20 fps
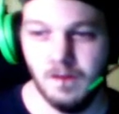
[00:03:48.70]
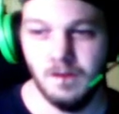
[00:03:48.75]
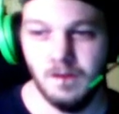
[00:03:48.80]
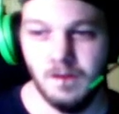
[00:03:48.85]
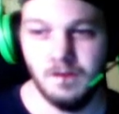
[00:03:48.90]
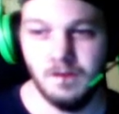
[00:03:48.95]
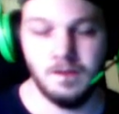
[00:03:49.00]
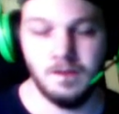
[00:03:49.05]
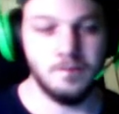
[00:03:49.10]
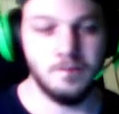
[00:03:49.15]

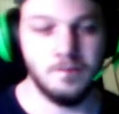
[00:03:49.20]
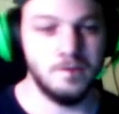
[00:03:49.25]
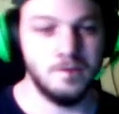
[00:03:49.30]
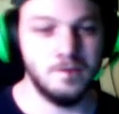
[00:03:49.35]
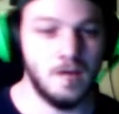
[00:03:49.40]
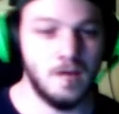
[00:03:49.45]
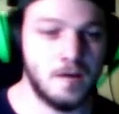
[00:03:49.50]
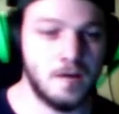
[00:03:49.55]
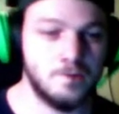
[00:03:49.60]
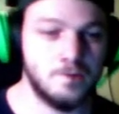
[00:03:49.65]
Now to the
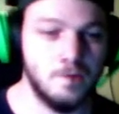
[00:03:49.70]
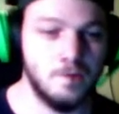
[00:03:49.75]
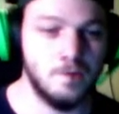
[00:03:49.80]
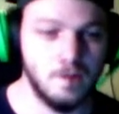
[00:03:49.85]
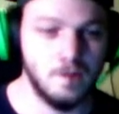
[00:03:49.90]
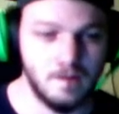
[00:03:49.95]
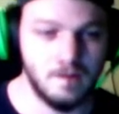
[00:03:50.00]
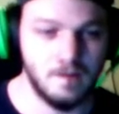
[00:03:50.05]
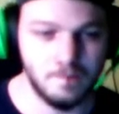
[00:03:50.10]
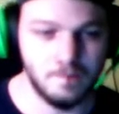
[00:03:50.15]
actual
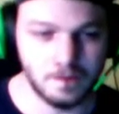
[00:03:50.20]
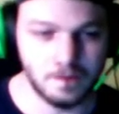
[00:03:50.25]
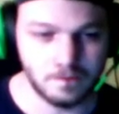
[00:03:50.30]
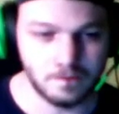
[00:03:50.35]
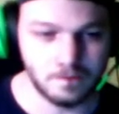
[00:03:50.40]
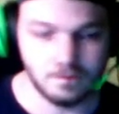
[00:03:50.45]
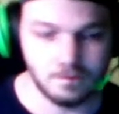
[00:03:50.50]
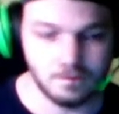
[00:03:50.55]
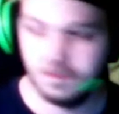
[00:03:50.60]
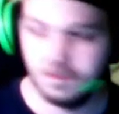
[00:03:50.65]
leveling,
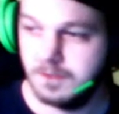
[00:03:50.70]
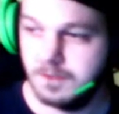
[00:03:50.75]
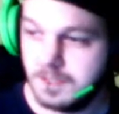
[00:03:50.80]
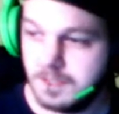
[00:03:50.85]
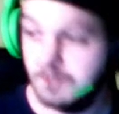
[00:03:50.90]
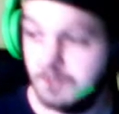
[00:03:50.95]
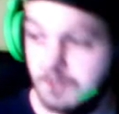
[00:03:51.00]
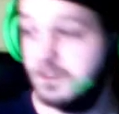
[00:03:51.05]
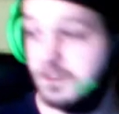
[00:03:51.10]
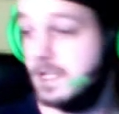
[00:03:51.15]

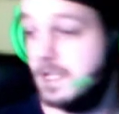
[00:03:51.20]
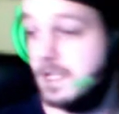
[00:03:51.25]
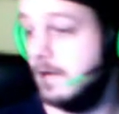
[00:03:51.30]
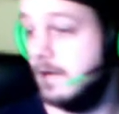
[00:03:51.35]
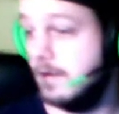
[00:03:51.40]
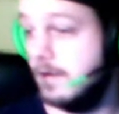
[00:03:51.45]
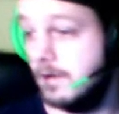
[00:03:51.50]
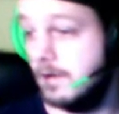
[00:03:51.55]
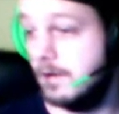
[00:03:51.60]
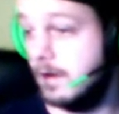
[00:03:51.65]
you're
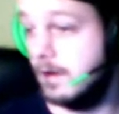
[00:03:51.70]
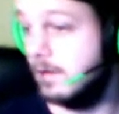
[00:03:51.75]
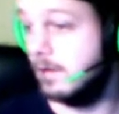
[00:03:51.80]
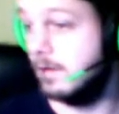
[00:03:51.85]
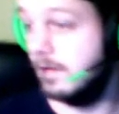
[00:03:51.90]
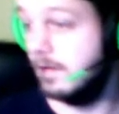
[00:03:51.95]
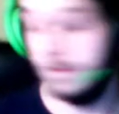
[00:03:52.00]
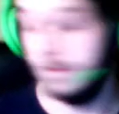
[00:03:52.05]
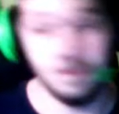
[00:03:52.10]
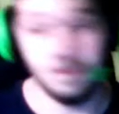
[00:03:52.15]
still around
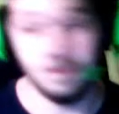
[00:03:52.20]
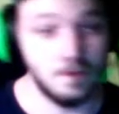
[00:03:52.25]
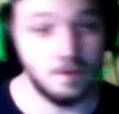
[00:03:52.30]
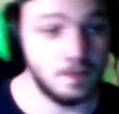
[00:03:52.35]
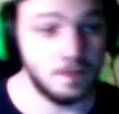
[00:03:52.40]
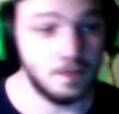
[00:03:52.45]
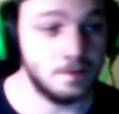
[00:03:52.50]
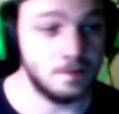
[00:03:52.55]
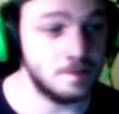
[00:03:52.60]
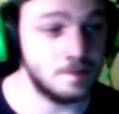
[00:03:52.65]
level 30
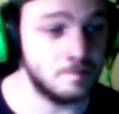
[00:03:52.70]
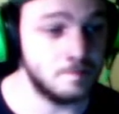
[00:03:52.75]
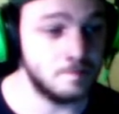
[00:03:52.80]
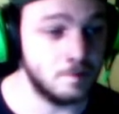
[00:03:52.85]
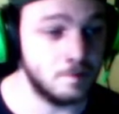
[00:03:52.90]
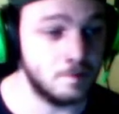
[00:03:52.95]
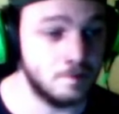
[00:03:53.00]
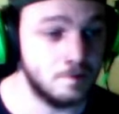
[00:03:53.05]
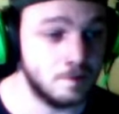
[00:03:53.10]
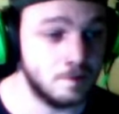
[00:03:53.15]
at this
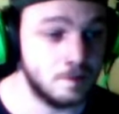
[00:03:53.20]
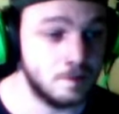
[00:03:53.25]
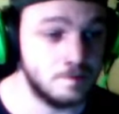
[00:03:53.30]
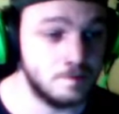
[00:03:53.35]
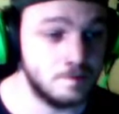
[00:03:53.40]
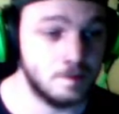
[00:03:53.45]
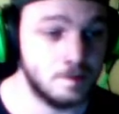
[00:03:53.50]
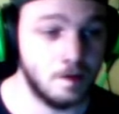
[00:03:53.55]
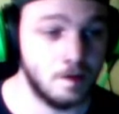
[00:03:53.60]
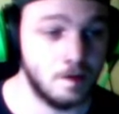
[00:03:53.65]
point.
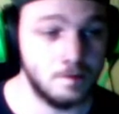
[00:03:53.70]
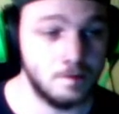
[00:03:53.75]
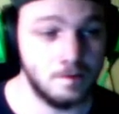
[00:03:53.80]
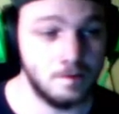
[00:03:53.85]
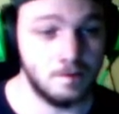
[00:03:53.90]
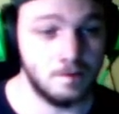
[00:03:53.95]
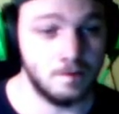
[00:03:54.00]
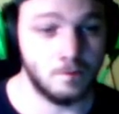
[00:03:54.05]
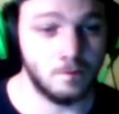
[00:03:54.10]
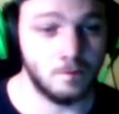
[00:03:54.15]
To go to
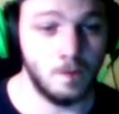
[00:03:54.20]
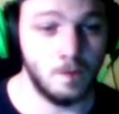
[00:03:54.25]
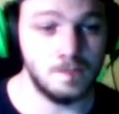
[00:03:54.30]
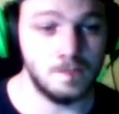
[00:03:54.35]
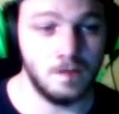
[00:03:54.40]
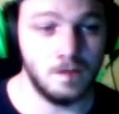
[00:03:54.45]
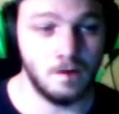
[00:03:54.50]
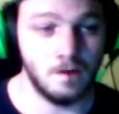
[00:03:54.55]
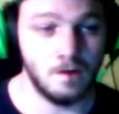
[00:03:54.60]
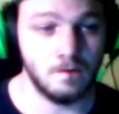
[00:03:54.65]
the quest
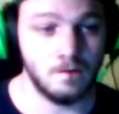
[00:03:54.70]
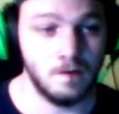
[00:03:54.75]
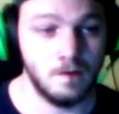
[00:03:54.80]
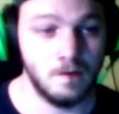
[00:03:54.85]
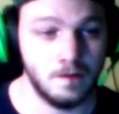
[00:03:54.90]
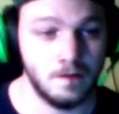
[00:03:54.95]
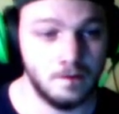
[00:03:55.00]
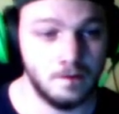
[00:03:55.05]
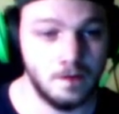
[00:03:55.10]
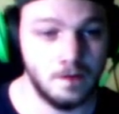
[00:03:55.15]
log
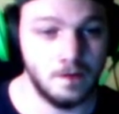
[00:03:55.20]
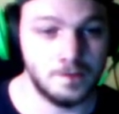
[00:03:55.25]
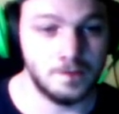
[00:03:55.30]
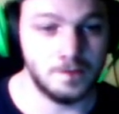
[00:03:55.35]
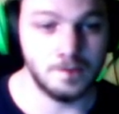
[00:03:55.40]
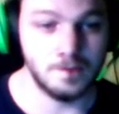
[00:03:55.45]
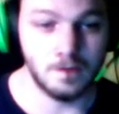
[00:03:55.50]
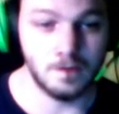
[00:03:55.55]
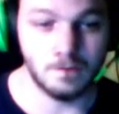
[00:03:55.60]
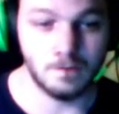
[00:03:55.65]
and the
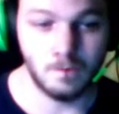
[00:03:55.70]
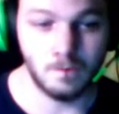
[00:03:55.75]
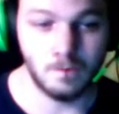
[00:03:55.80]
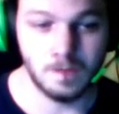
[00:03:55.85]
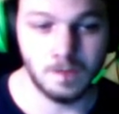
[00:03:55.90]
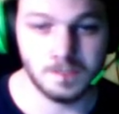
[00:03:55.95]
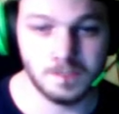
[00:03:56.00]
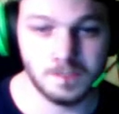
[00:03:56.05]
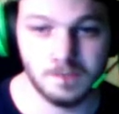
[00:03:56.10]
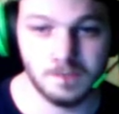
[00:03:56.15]
legendary
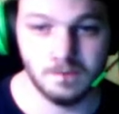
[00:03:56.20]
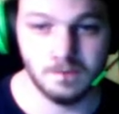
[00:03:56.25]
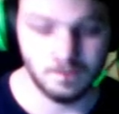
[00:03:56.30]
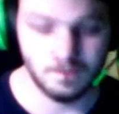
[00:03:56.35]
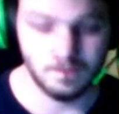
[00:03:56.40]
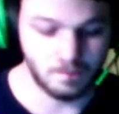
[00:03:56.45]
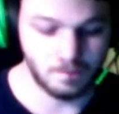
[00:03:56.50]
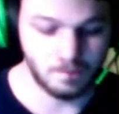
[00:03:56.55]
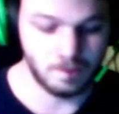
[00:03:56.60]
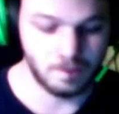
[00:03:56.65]
quest.
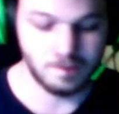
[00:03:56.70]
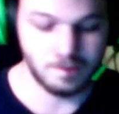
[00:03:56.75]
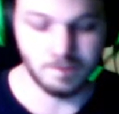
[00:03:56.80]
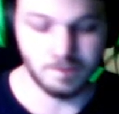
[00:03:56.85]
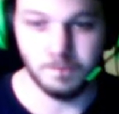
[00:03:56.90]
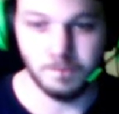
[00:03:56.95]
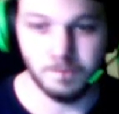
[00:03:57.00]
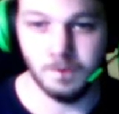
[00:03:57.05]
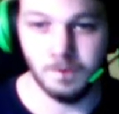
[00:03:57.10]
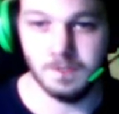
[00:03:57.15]
You can also
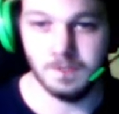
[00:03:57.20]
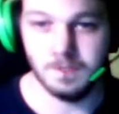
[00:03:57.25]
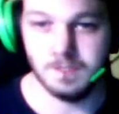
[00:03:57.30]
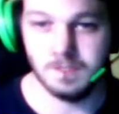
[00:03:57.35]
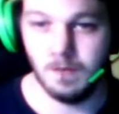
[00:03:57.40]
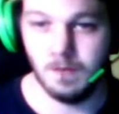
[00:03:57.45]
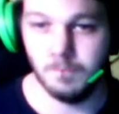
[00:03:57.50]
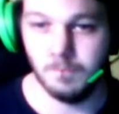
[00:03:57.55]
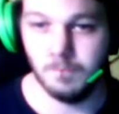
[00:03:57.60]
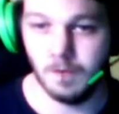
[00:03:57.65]
pull this
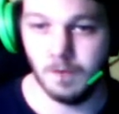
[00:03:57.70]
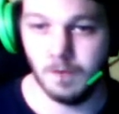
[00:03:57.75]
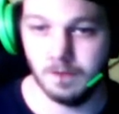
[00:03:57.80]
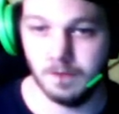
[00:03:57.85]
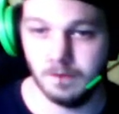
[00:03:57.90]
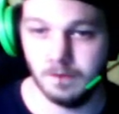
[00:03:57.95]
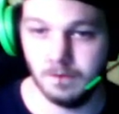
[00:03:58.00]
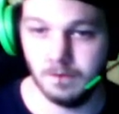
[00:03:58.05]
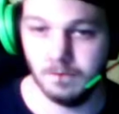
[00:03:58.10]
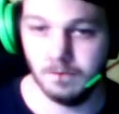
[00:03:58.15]
up right
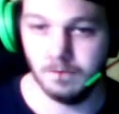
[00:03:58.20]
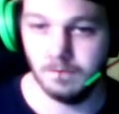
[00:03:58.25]
here